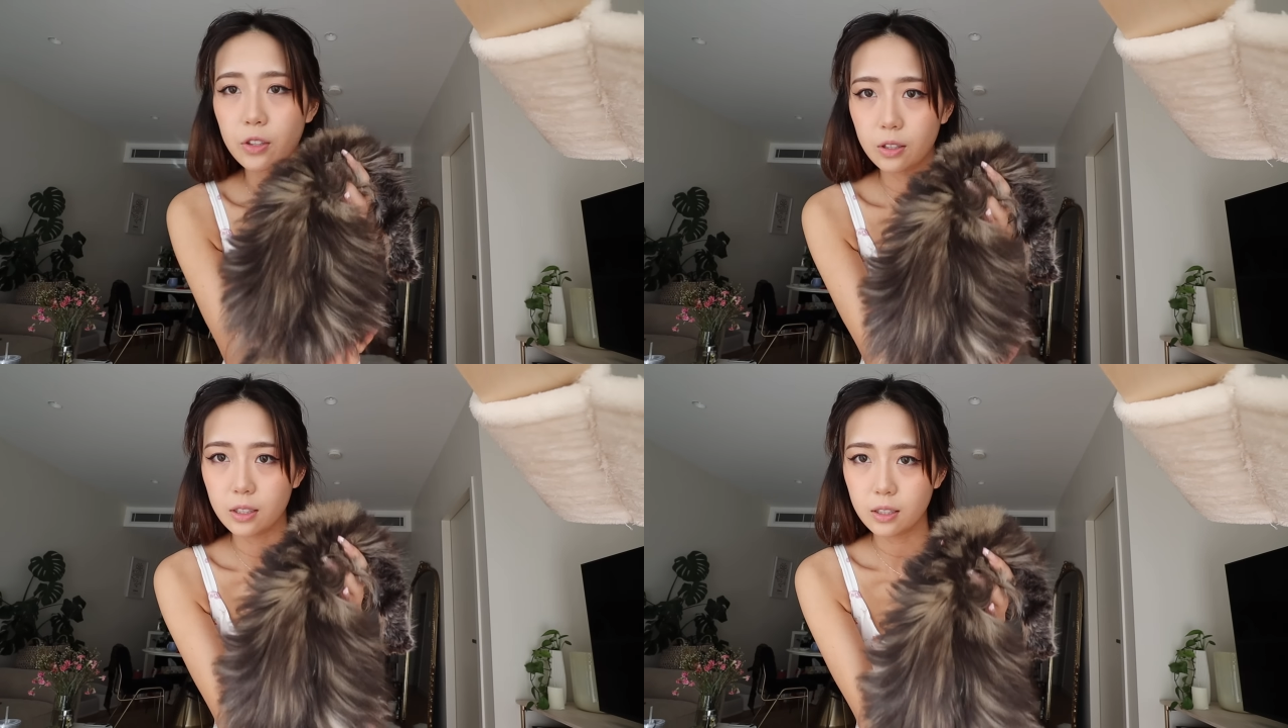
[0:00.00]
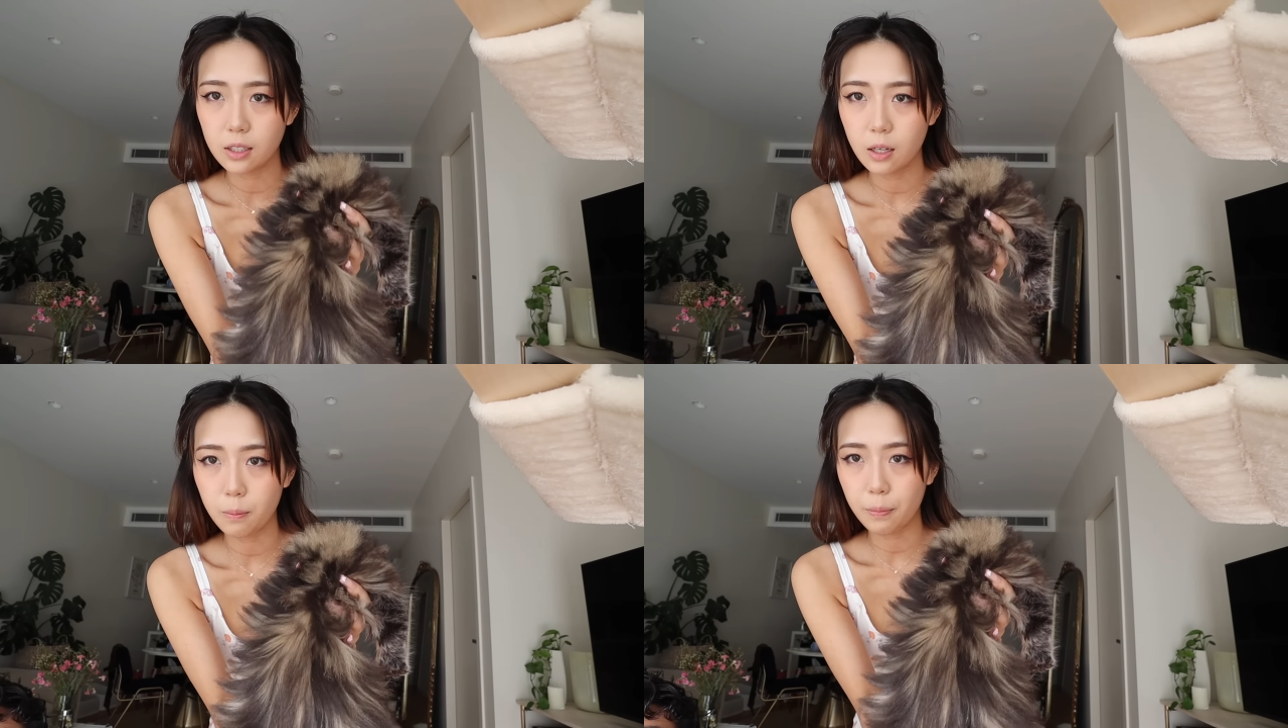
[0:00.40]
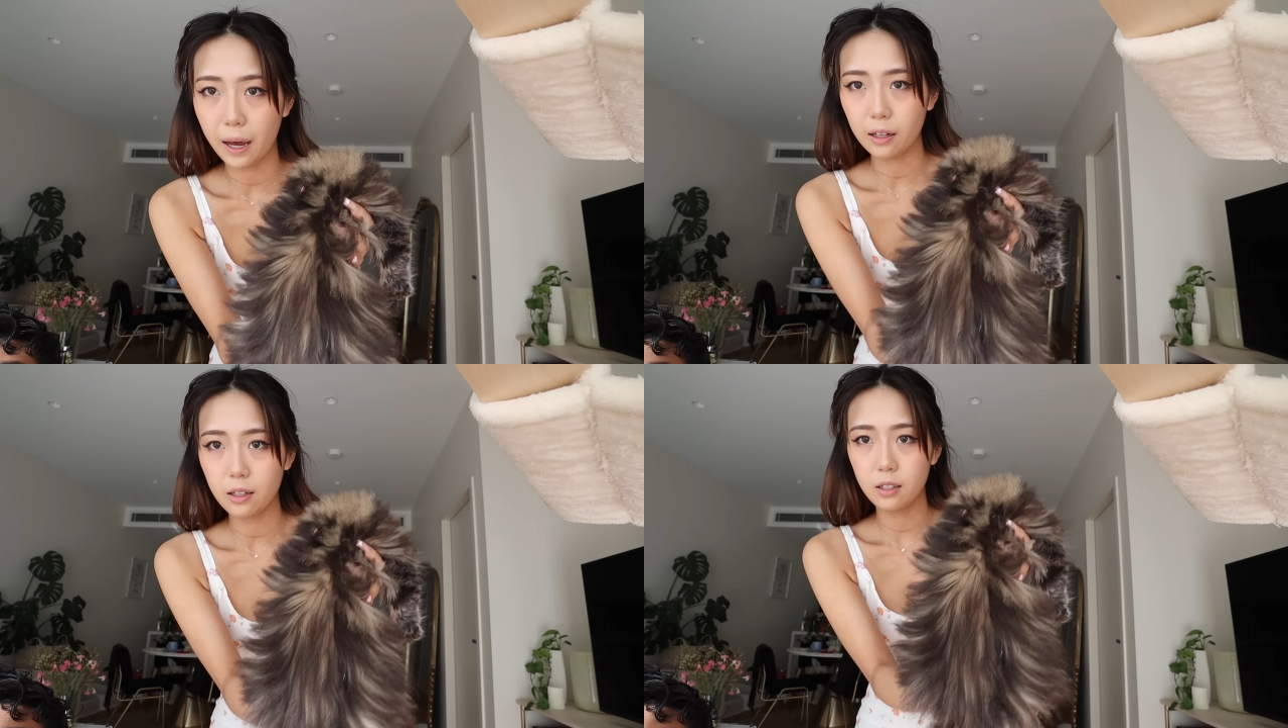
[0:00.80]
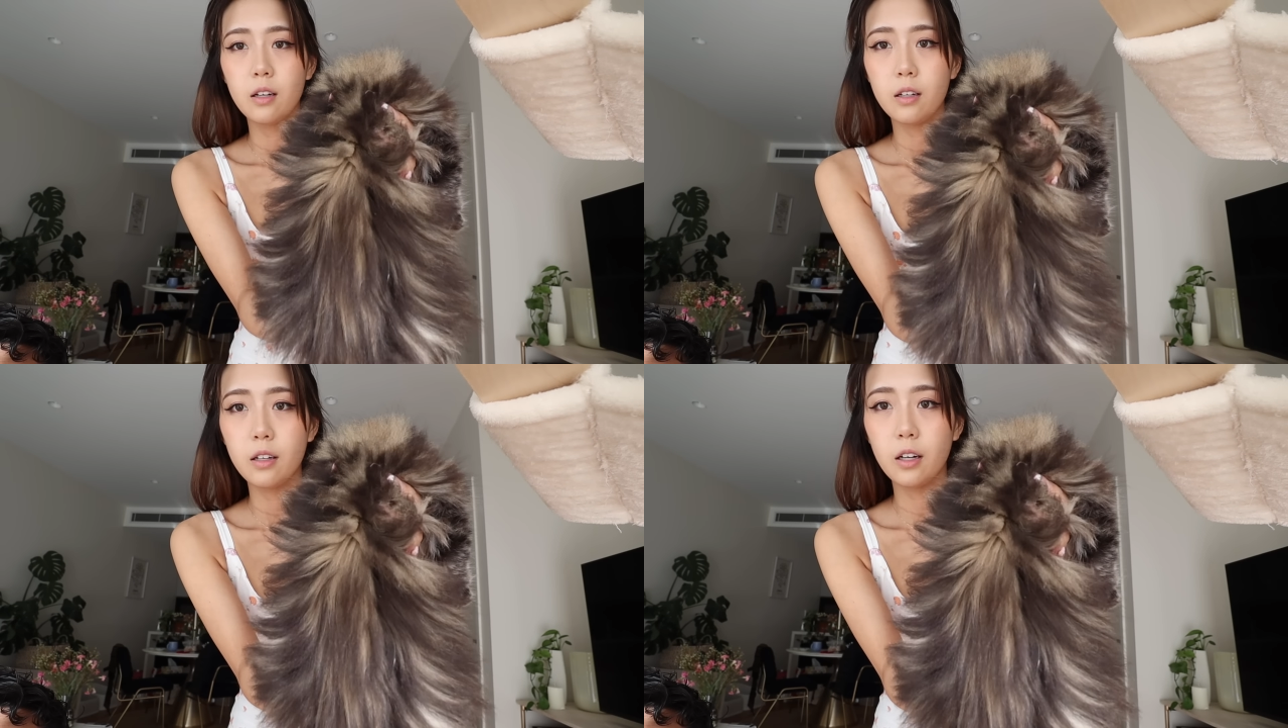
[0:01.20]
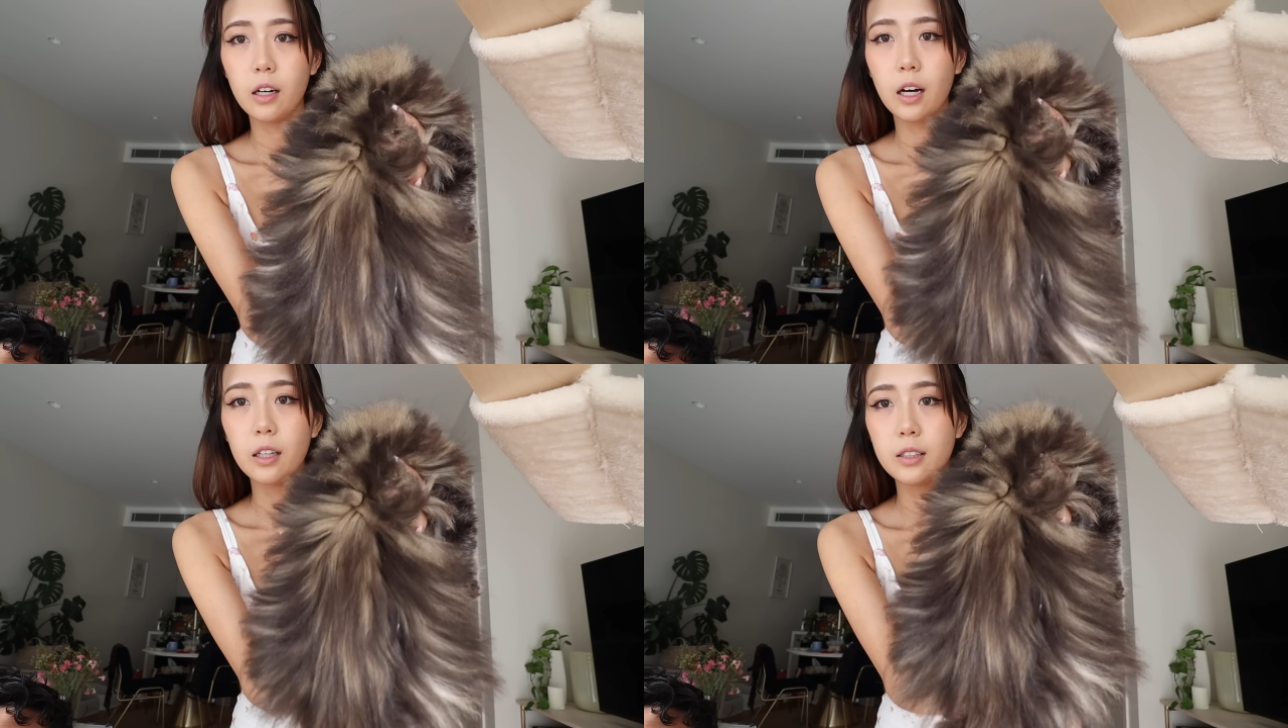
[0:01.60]
So this is her back. Her
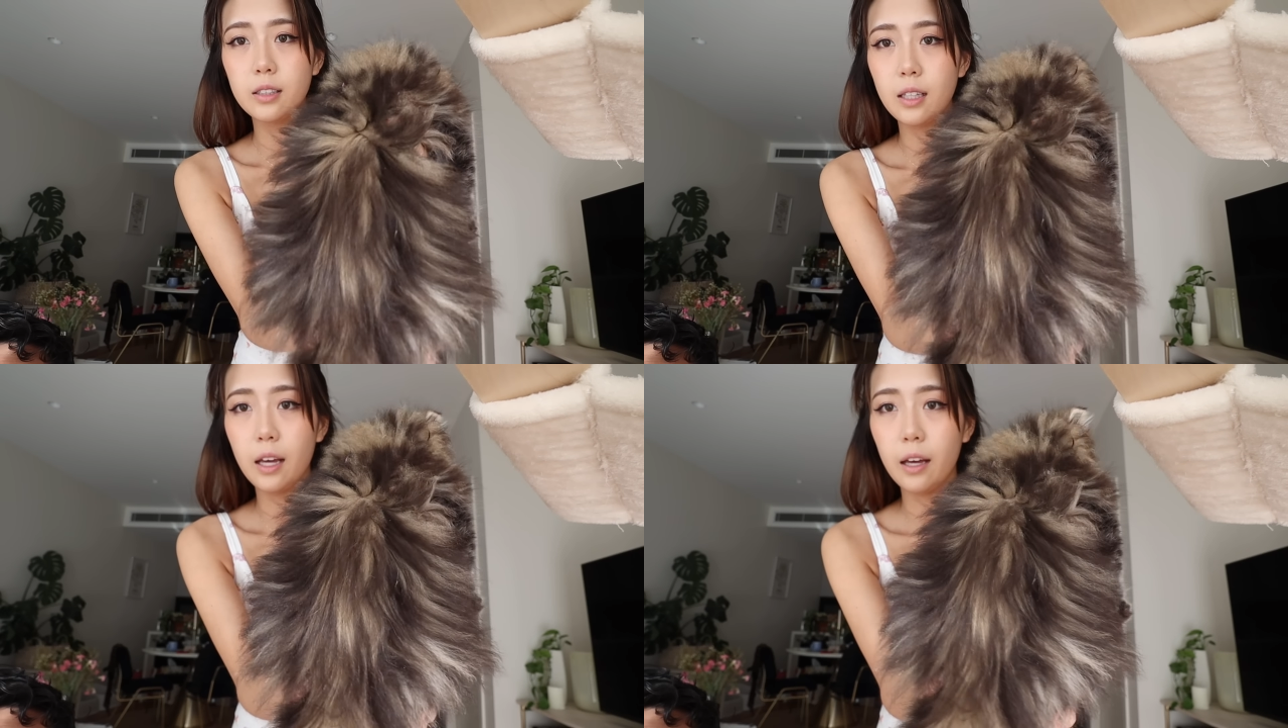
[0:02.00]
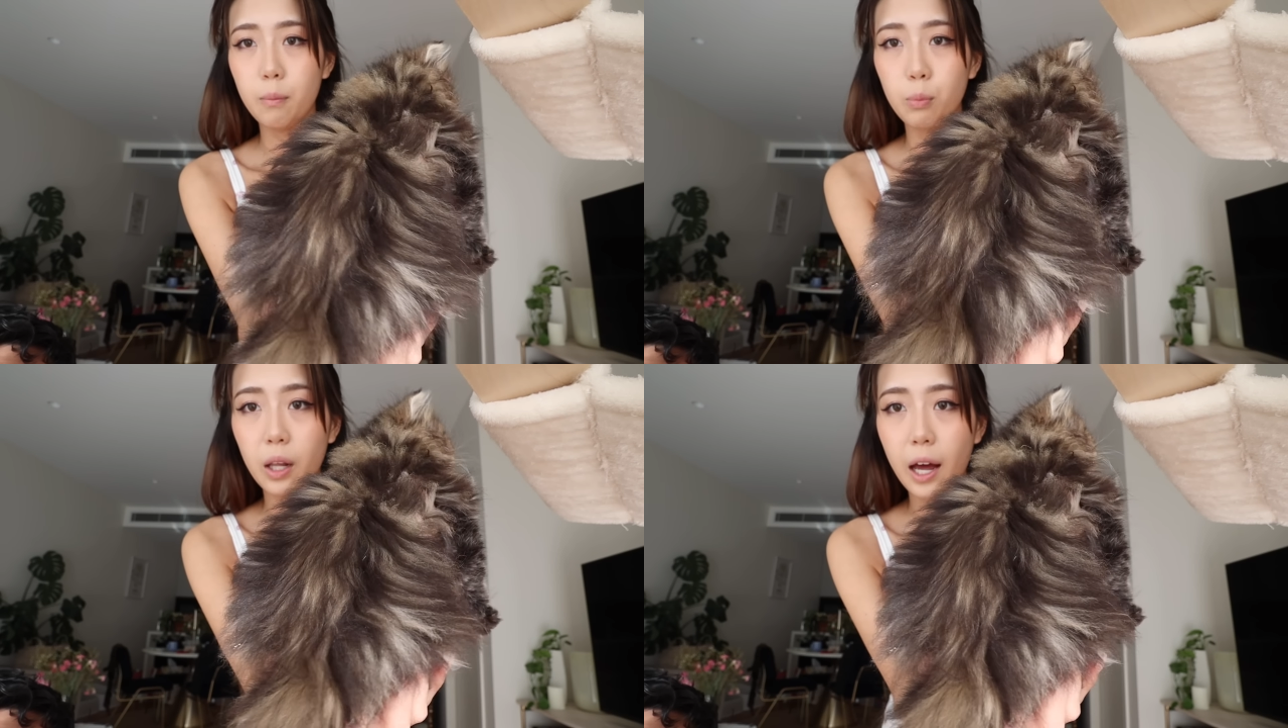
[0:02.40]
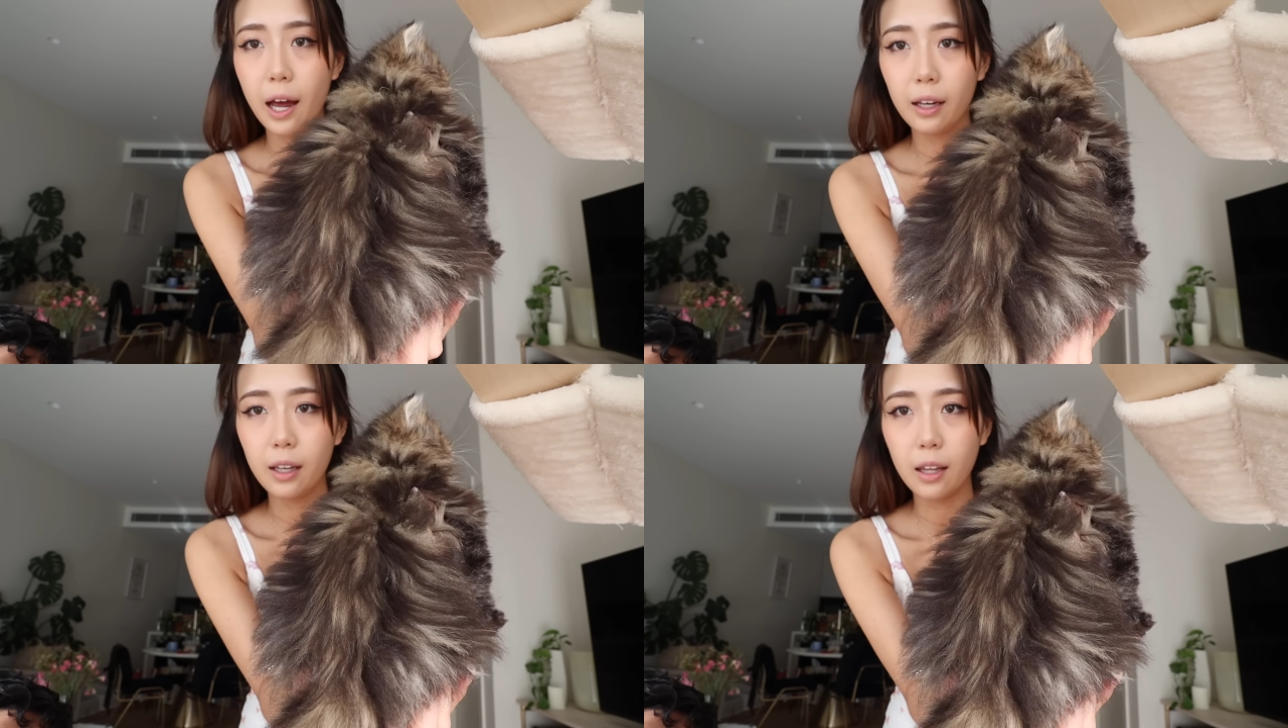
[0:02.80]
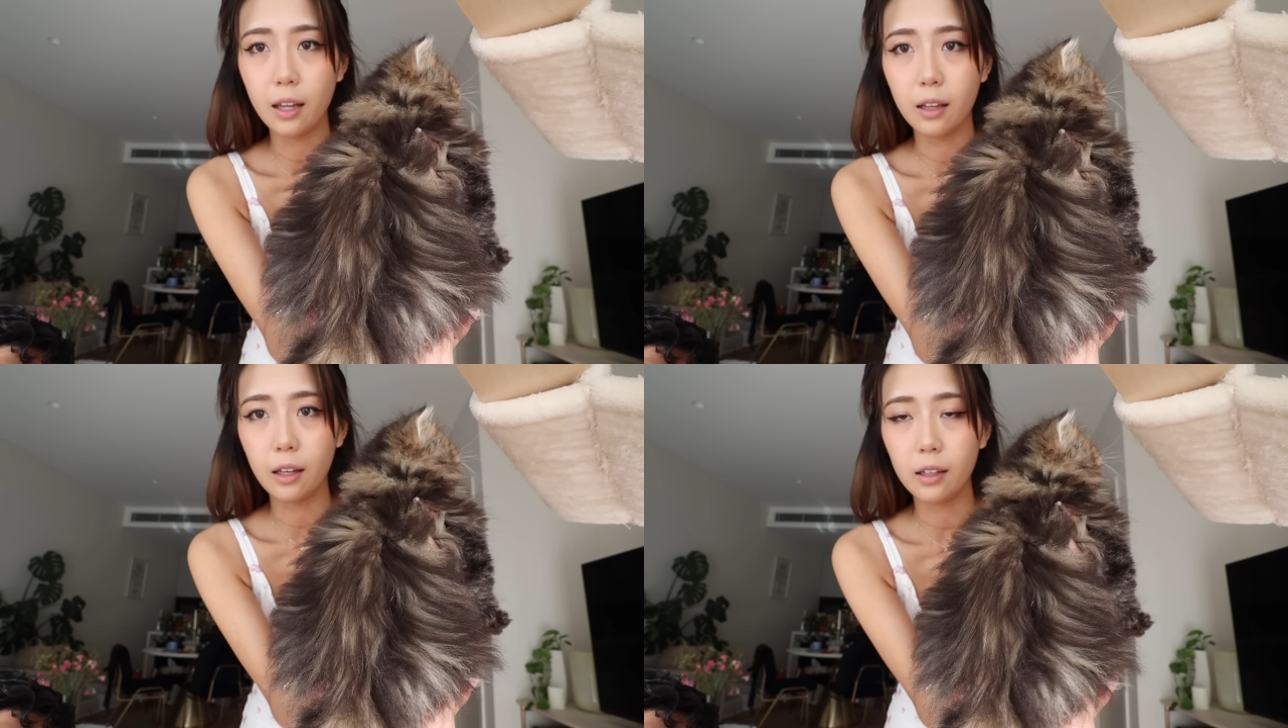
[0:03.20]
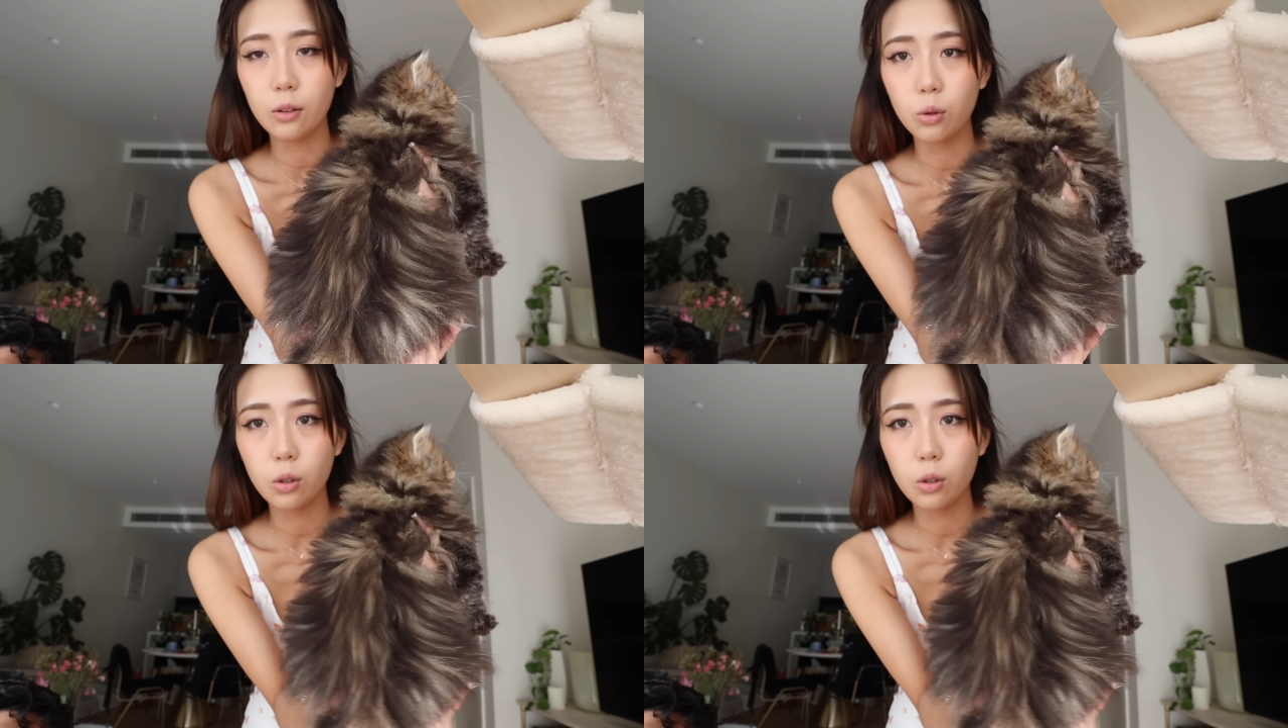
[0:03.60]
color's like black and like a little